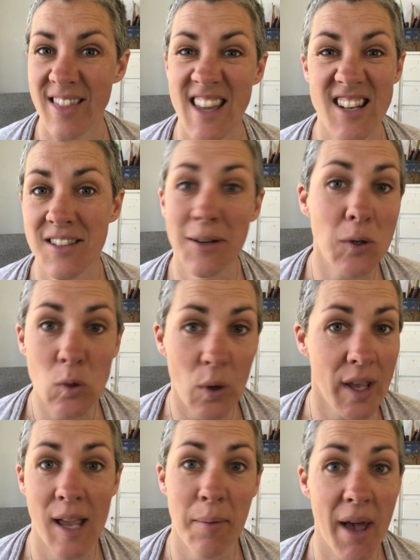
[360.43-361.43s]
They're just not
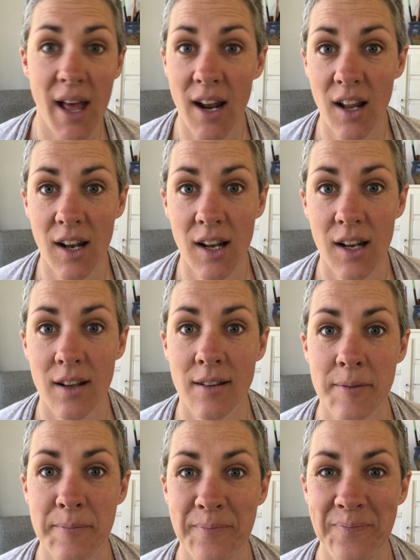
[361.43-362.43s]
talking about
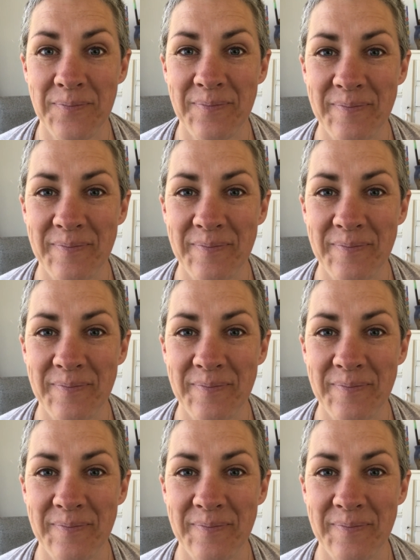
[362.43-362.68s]
it.